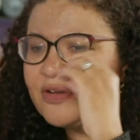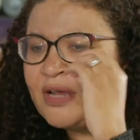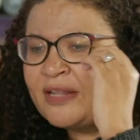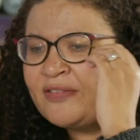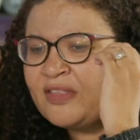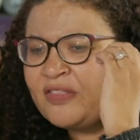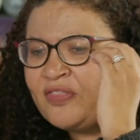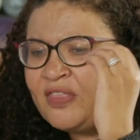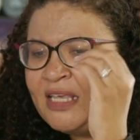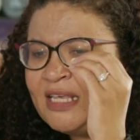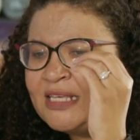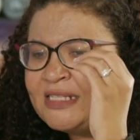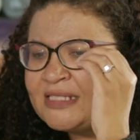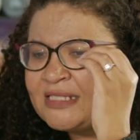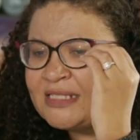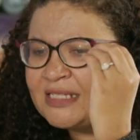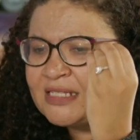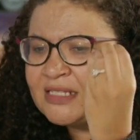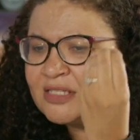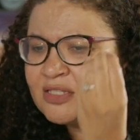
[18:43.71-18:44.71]
And the thing
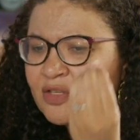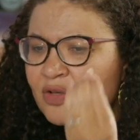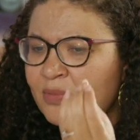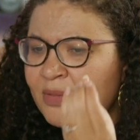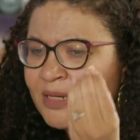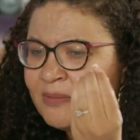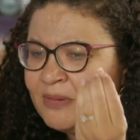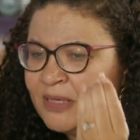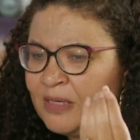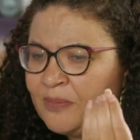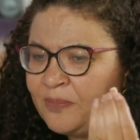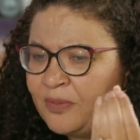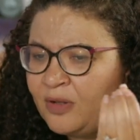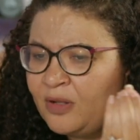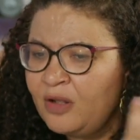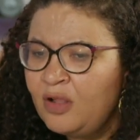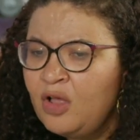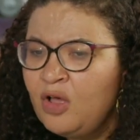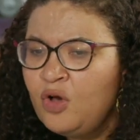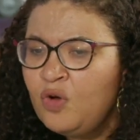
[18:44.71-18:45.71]
is that so many
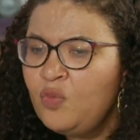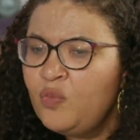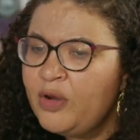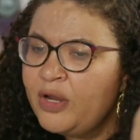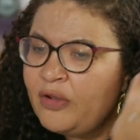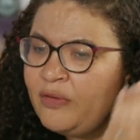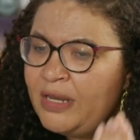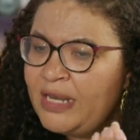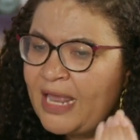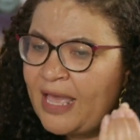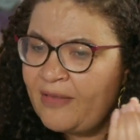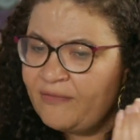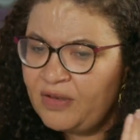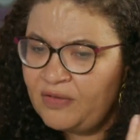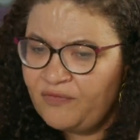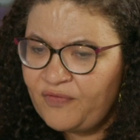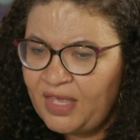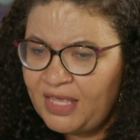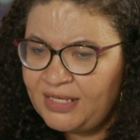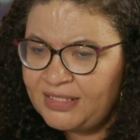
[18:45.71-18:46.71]
people, we're going to have an
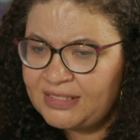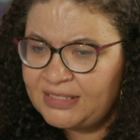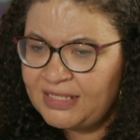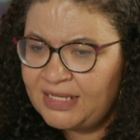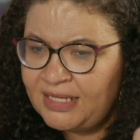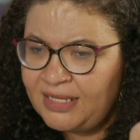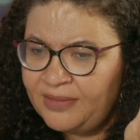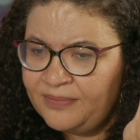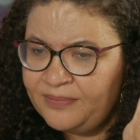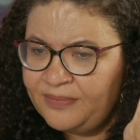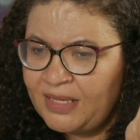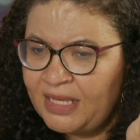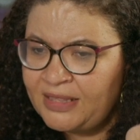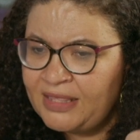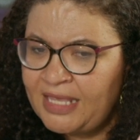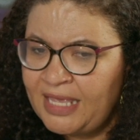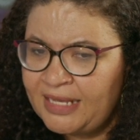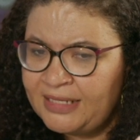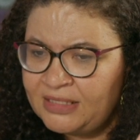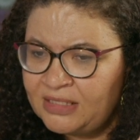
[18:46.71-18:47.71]
event at
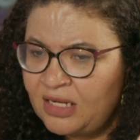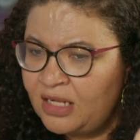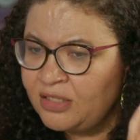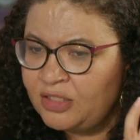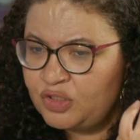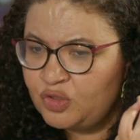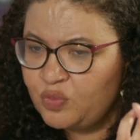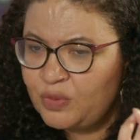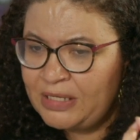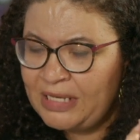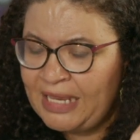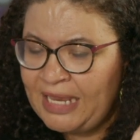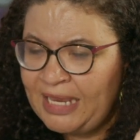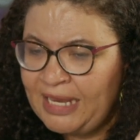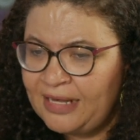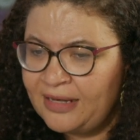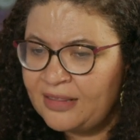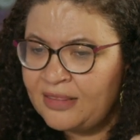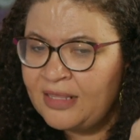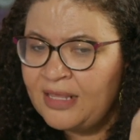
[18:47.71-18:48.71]
the end on the
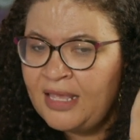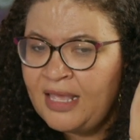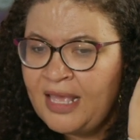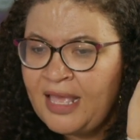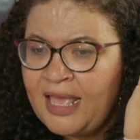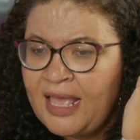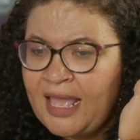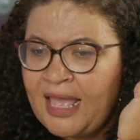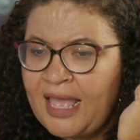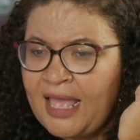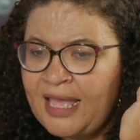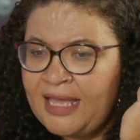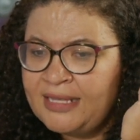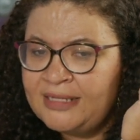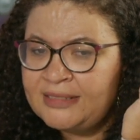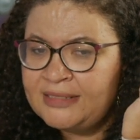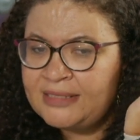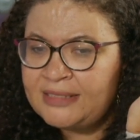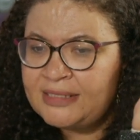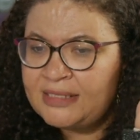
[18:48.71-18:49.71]
28th.
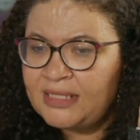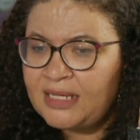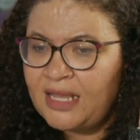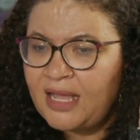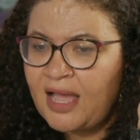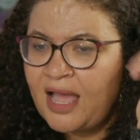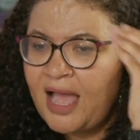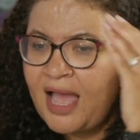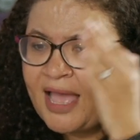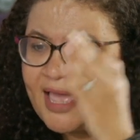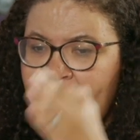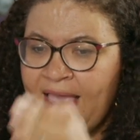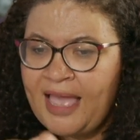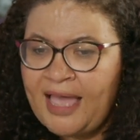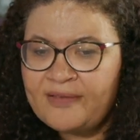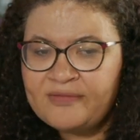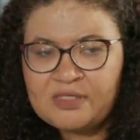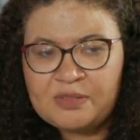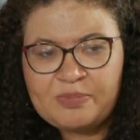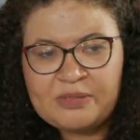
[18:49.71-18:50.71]
And I
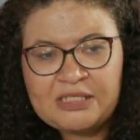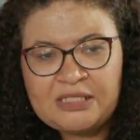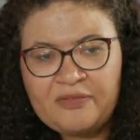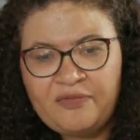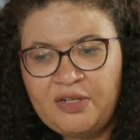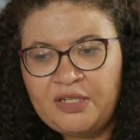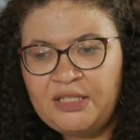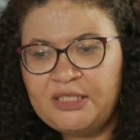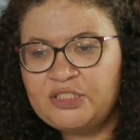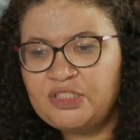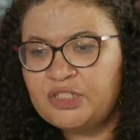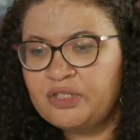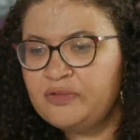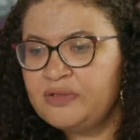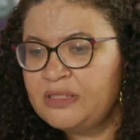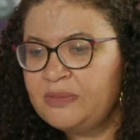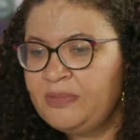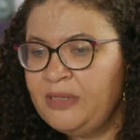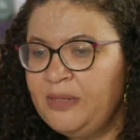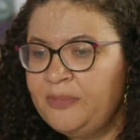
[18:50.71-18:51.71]
have specifically
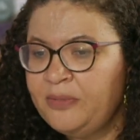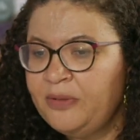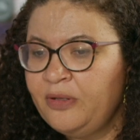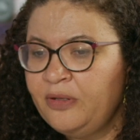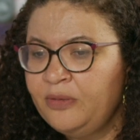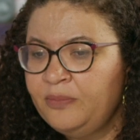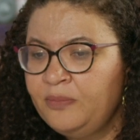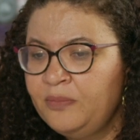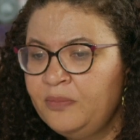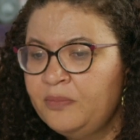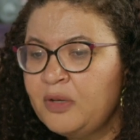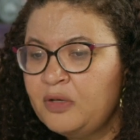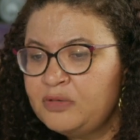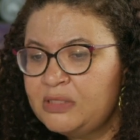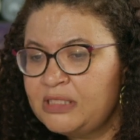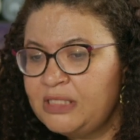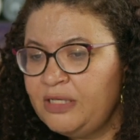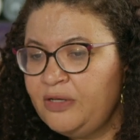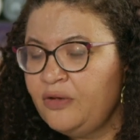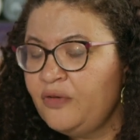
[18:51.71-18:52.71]
chosen people
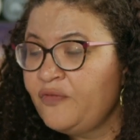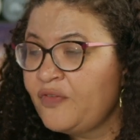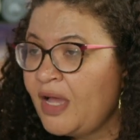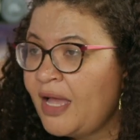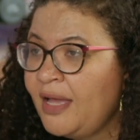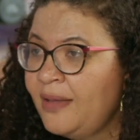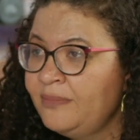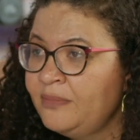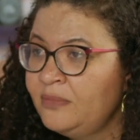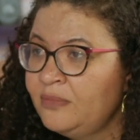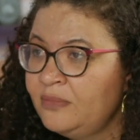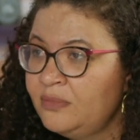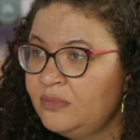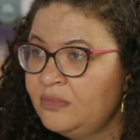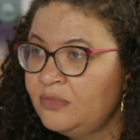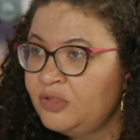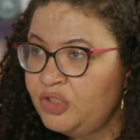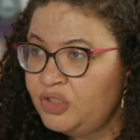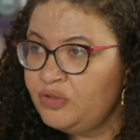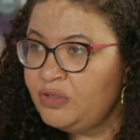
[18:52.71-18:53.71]
mostly who've come
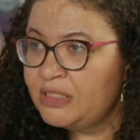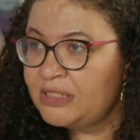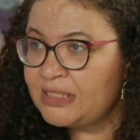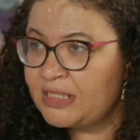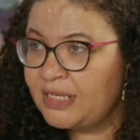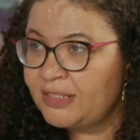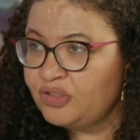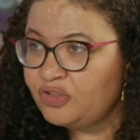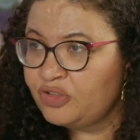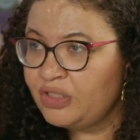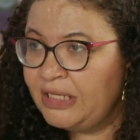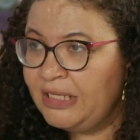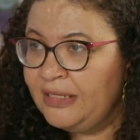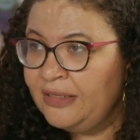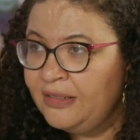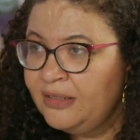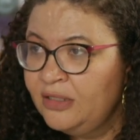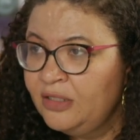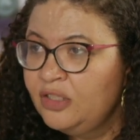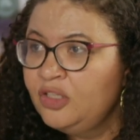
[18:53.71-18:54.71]
to this country
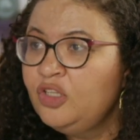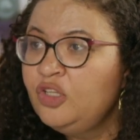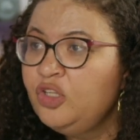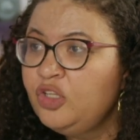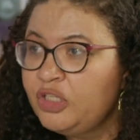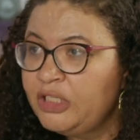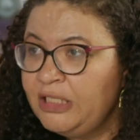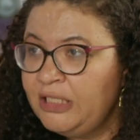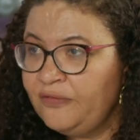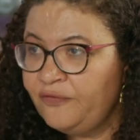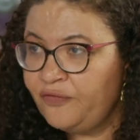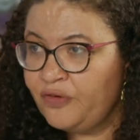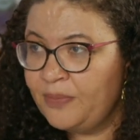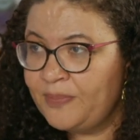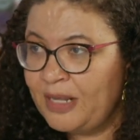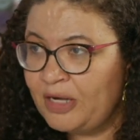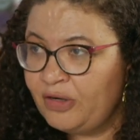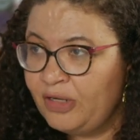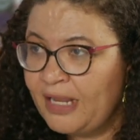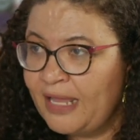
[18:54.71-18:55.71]
looking for a
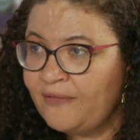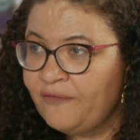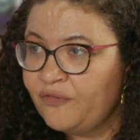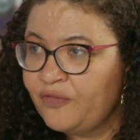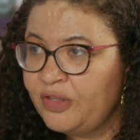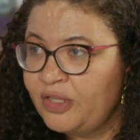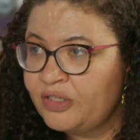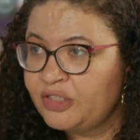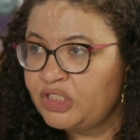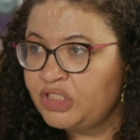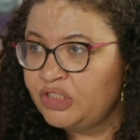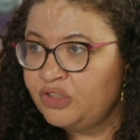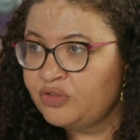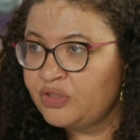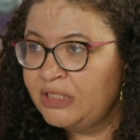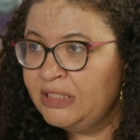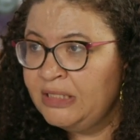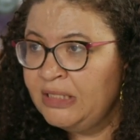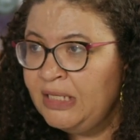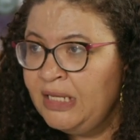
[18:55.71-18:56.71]
better life for their children.